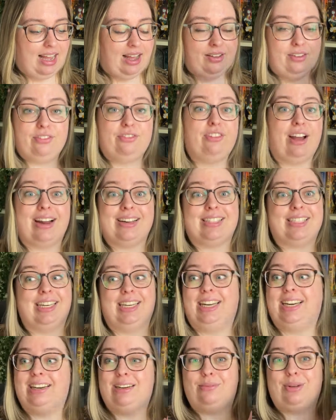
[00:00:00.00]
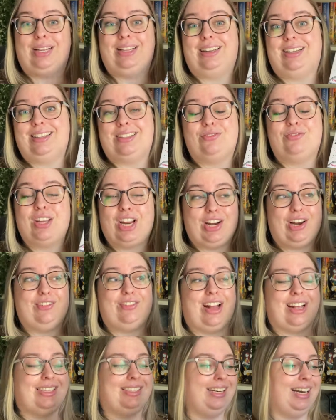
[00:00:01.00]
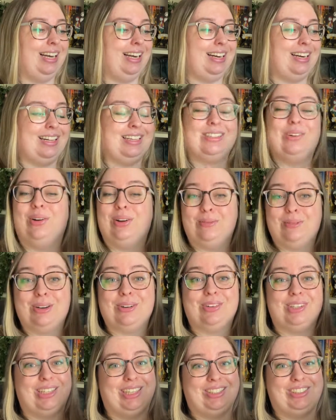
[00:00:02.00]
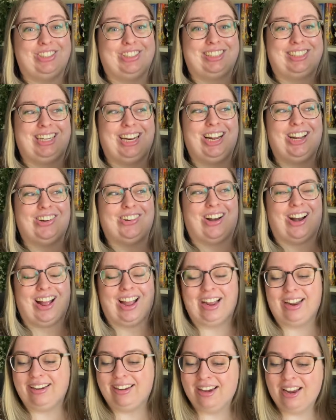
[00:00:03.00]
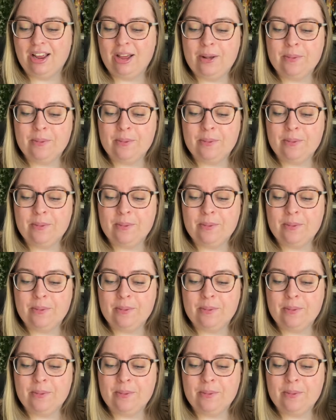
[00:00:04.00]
Fascinated by this, very fascinated. It's going to be a really interesting ride.